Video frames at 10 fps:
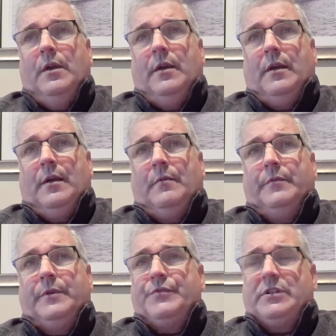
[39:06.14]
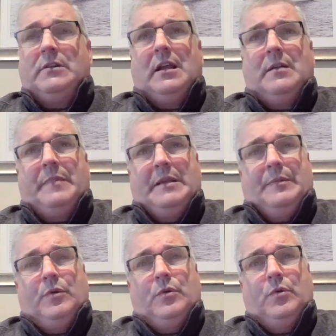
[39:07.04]
uh, there were still a lot of
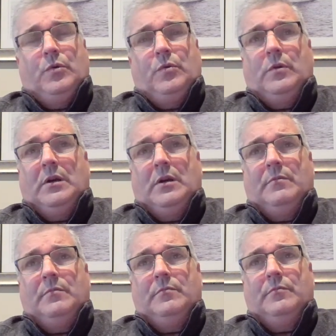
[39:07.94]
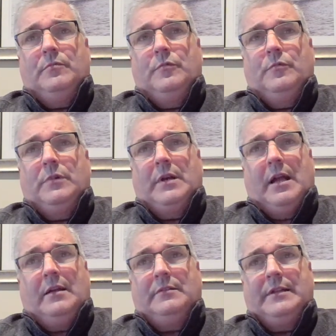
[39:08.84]
people who um, were
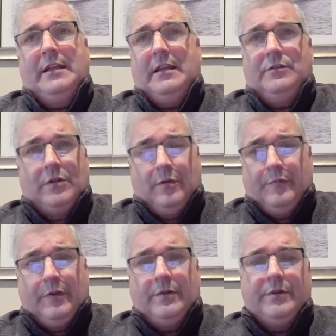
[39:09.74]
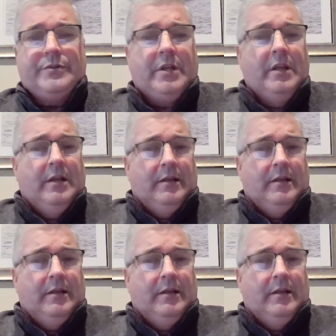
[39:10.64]
not keen to computers,